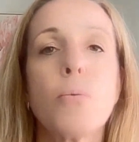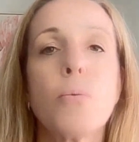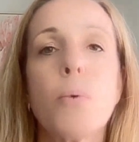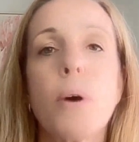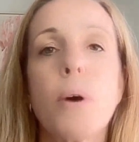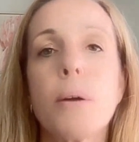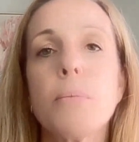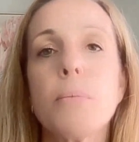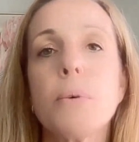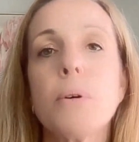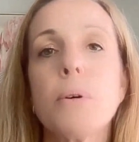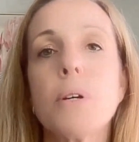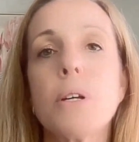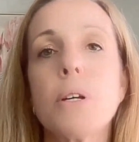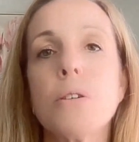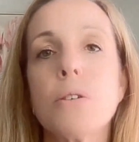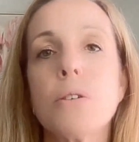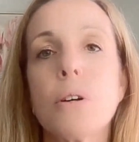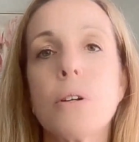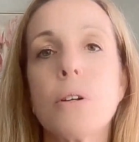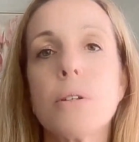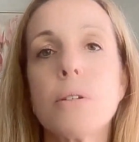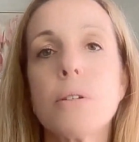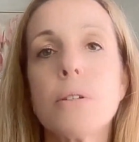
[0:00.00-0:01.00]
$1 million,
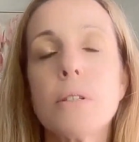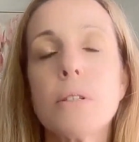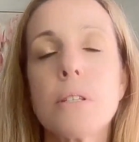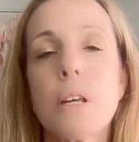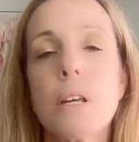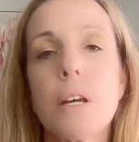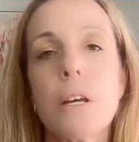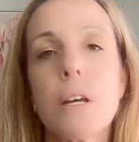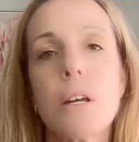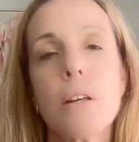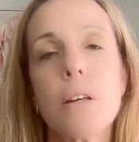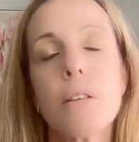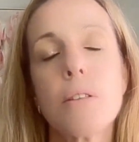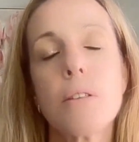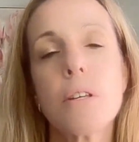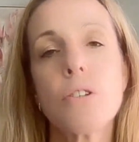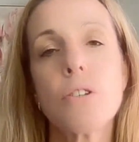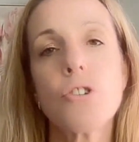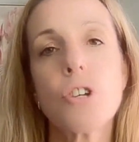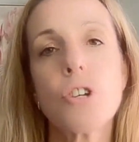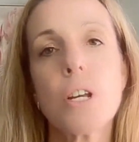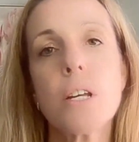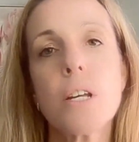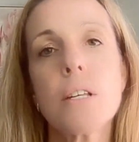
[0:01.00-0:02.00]
the
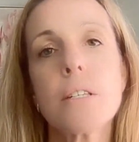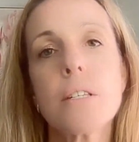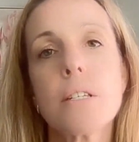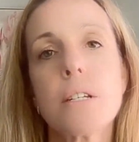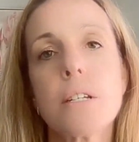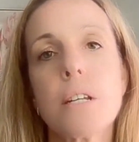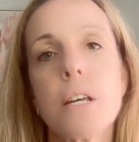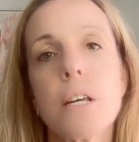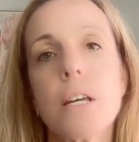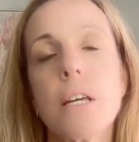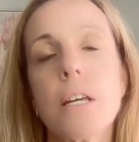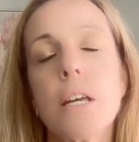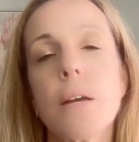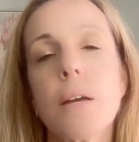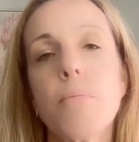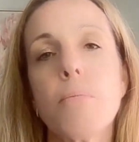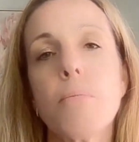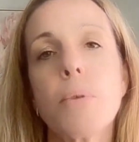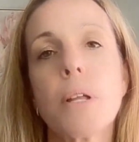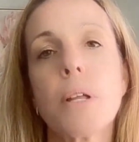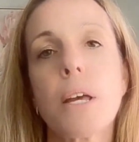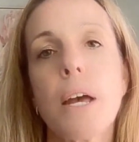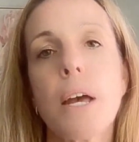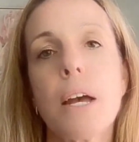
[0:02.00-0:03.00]
GST
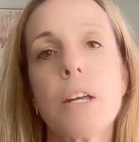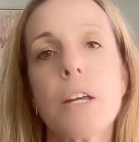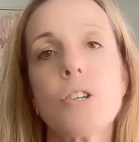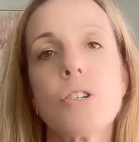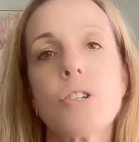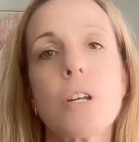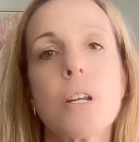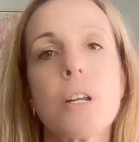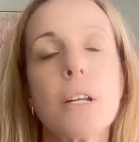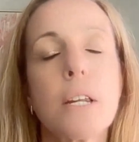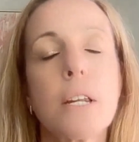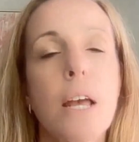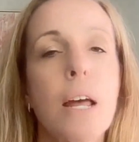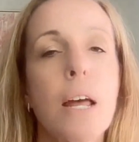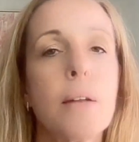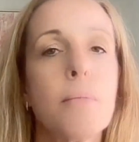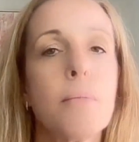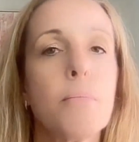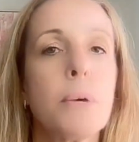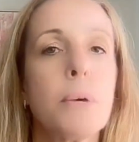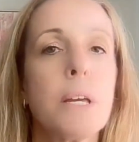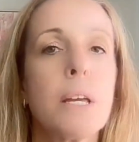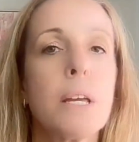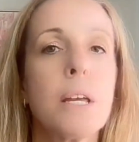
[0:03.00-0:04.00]
implication can
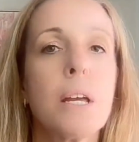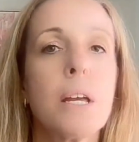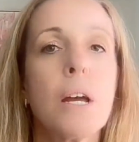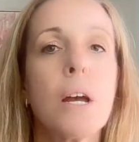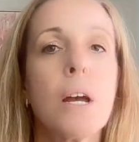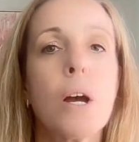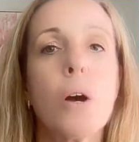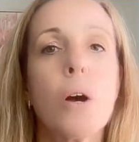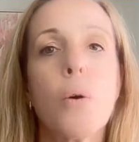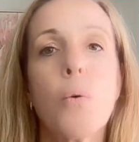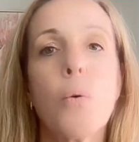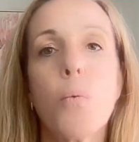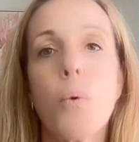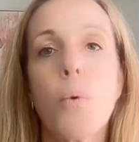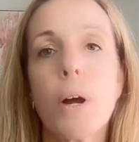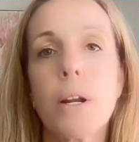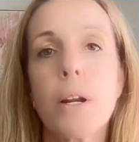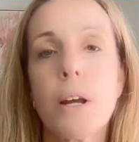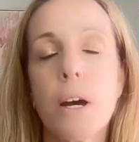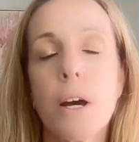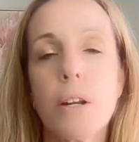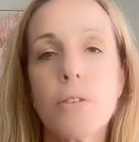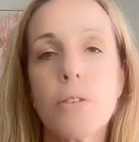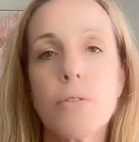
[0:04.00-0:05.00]
be
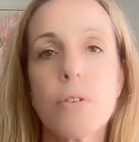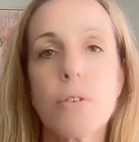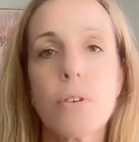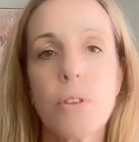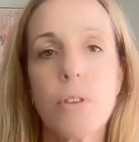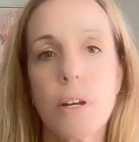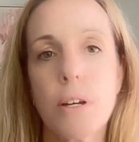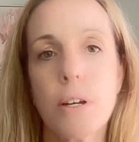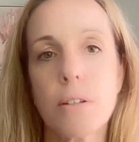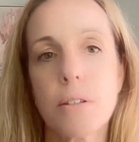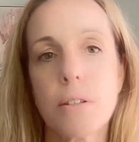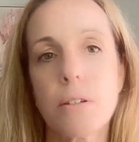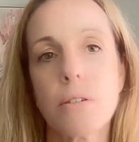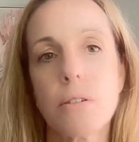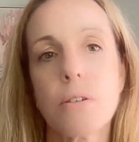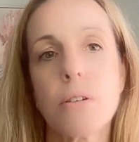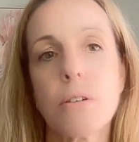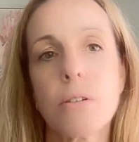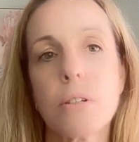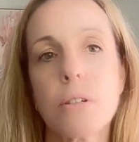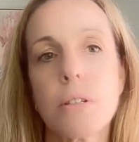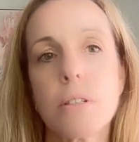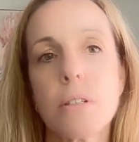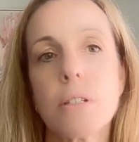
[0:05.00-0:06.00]

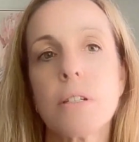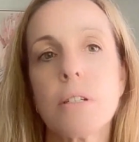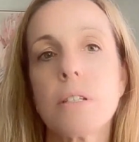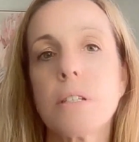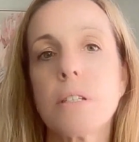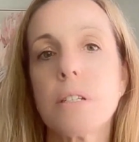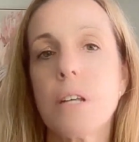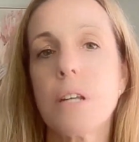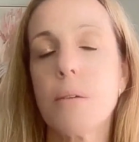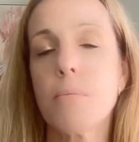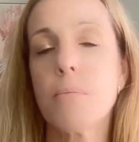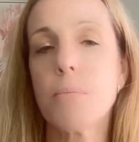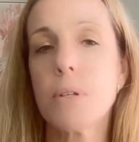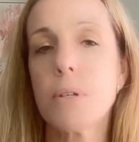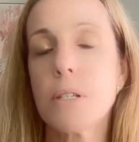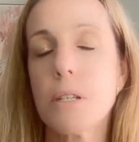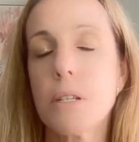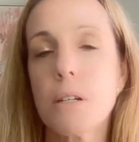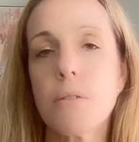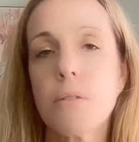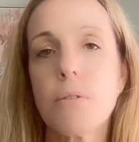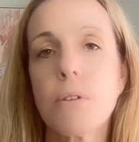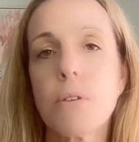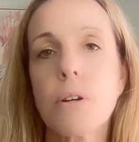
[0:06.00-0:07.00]
$100,000. It's
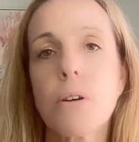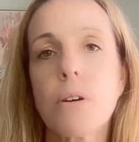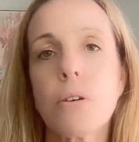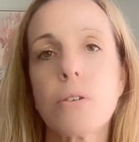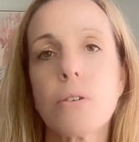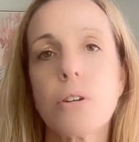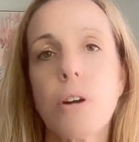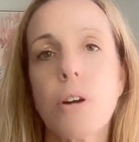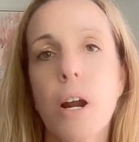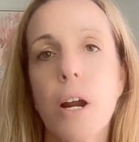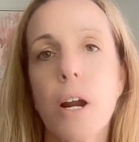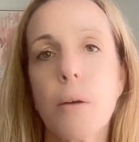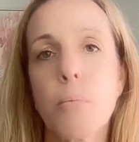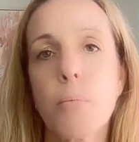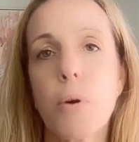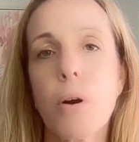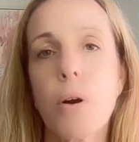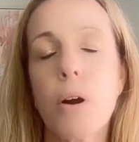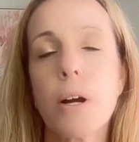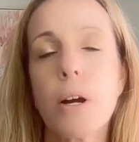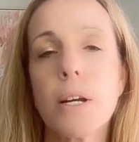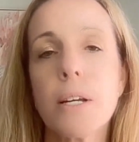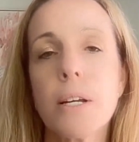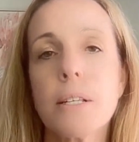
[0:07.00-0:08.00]
10% of the contract
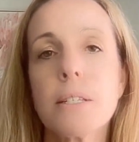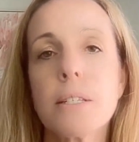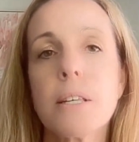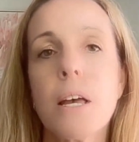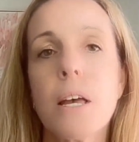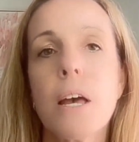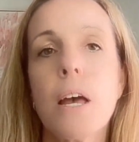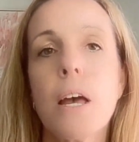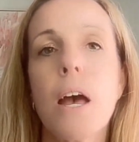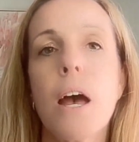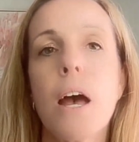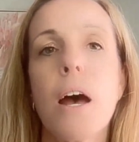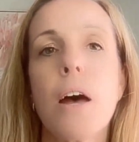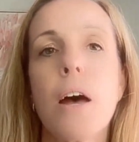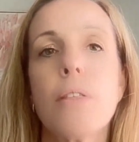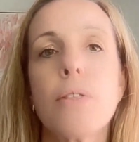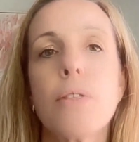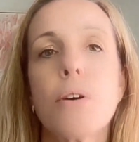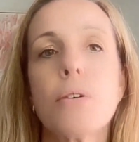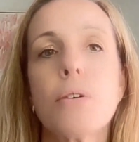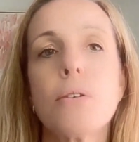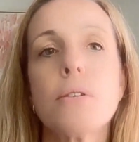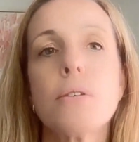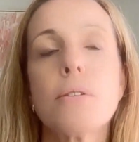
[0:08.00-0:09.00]
price, and
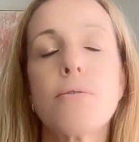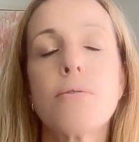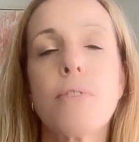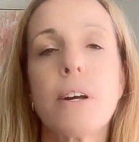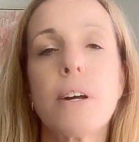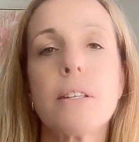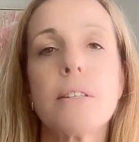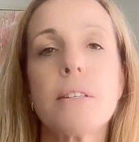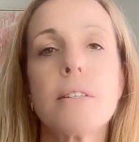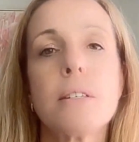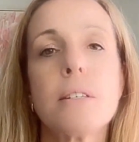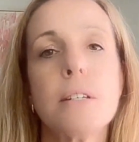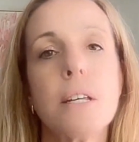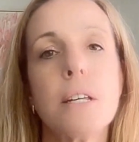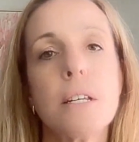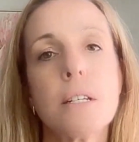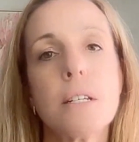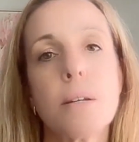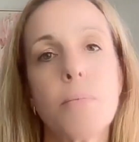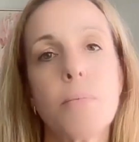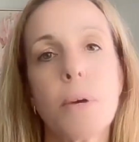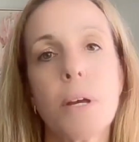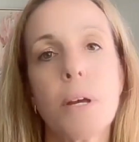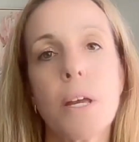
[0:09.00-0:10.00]
those funds need
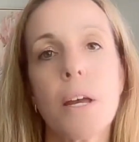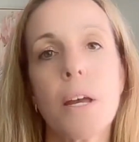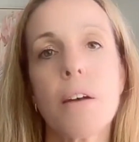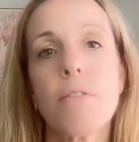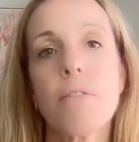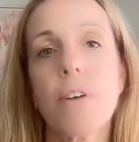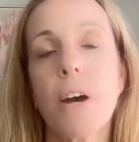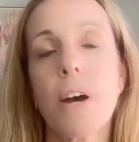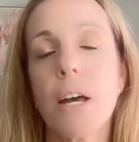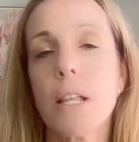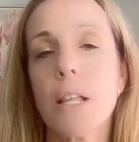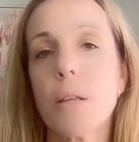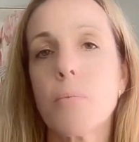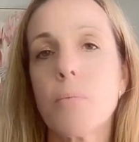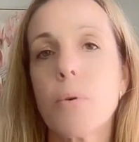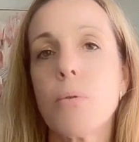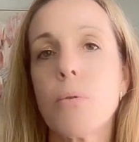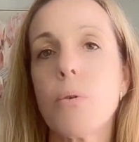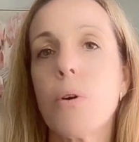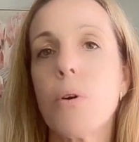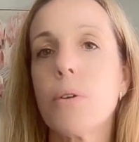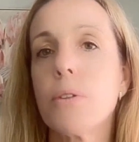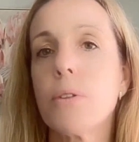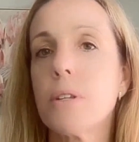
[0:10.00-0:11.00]
to be
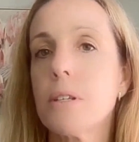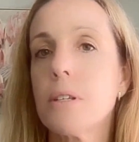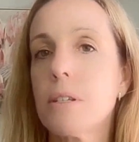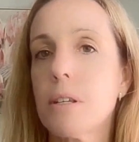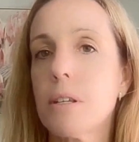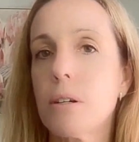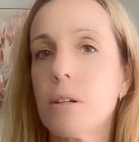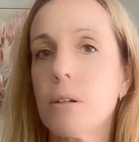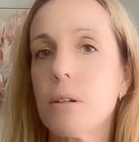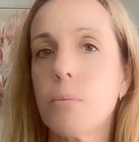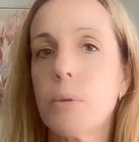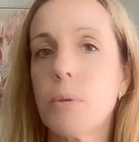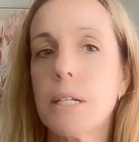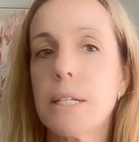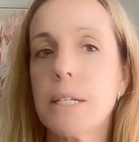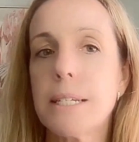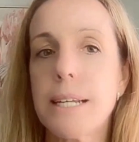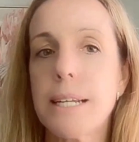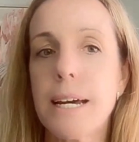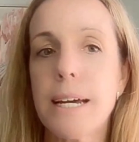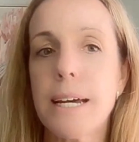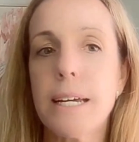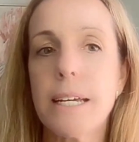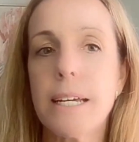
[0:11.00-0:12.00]
available on the settlement
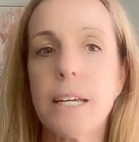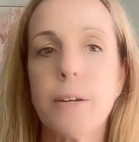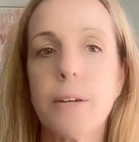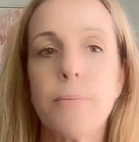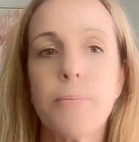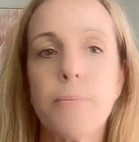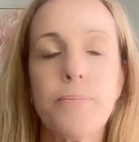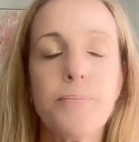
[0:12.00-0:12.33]
day.